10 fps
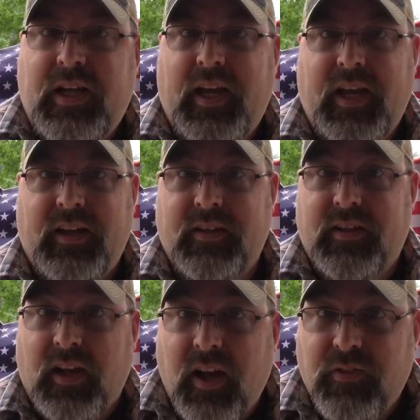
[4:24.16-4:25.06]
and
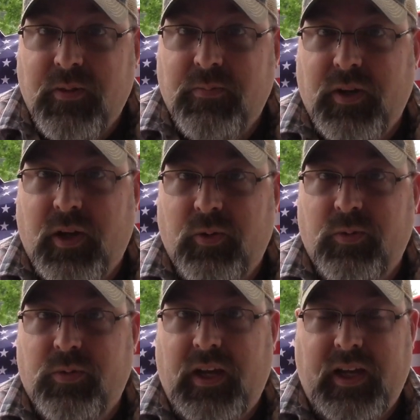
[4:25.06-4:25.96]
love him,
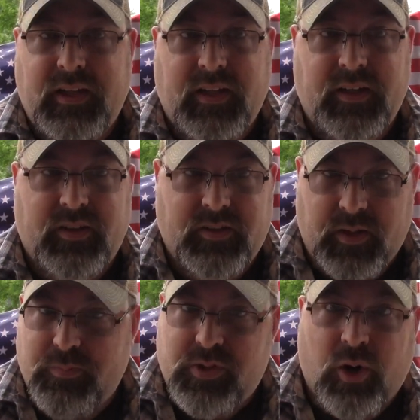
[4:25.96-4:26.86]
and
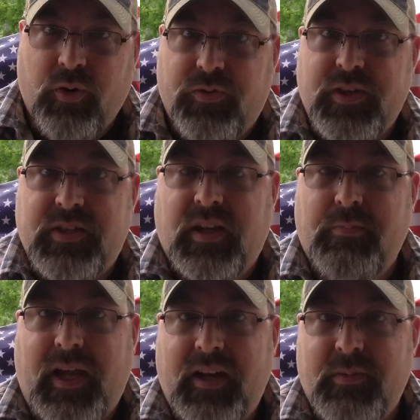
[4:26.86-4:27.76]
observe his
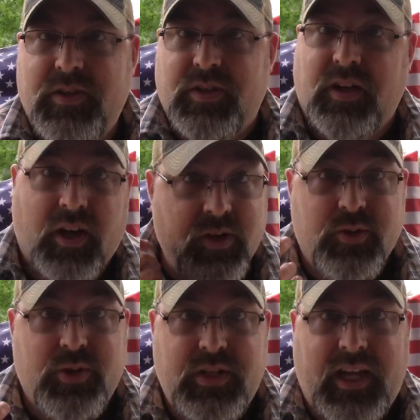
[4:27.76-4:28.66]
commandments and
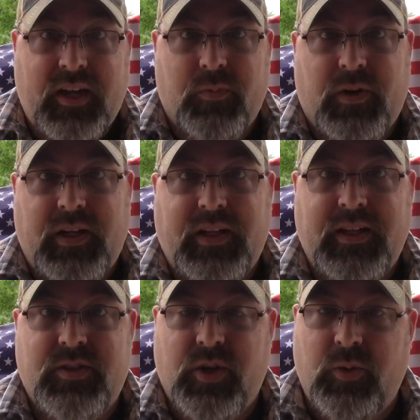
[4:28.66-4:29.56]
understand what he
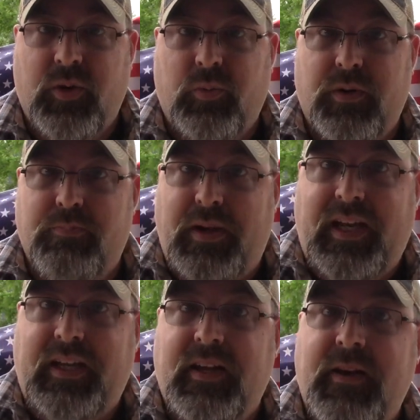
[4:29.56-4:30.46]
did. So it would
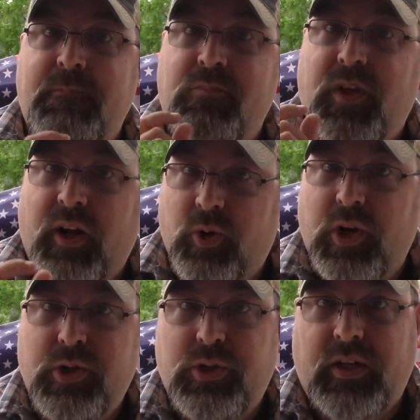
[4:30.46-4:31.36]
be a
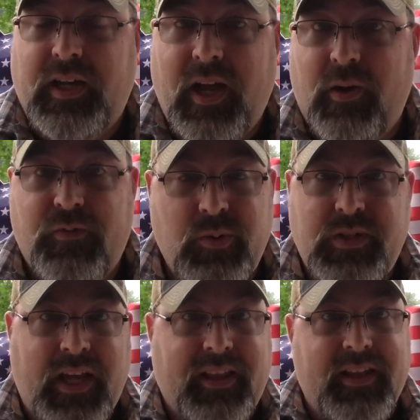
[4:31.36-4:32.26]
Christian. Now, if you
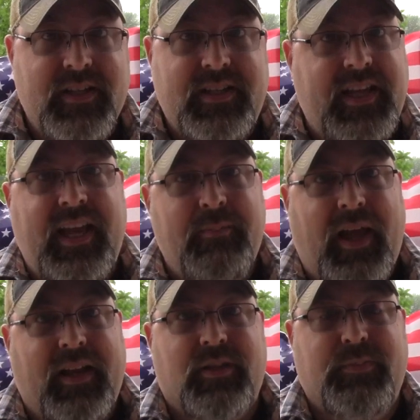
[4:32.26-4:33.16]
take this same
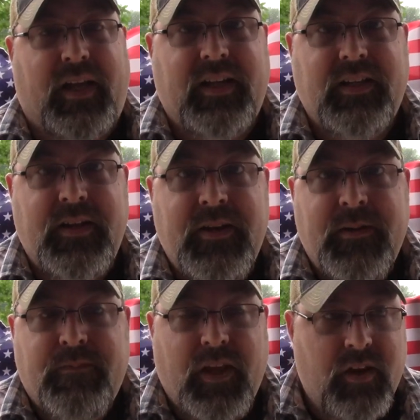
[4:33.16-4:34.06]
aspect
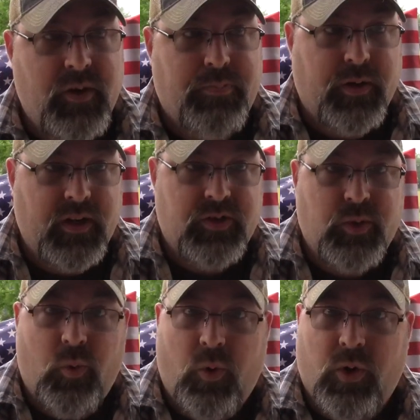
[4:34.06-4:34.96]
and you put it
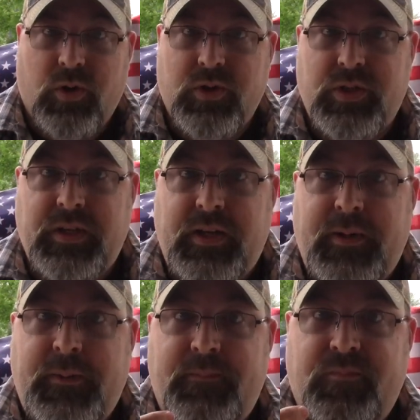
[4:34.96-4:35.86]
towards
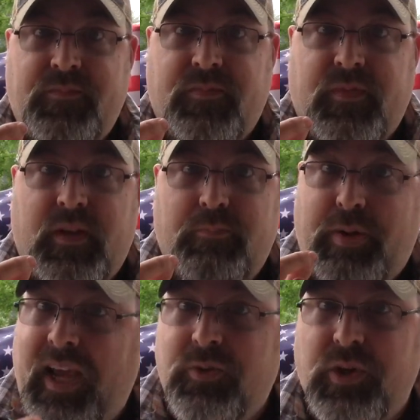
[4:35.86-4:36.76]

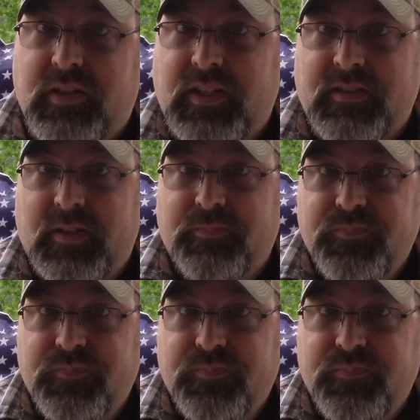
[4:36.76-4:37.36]
patriotism,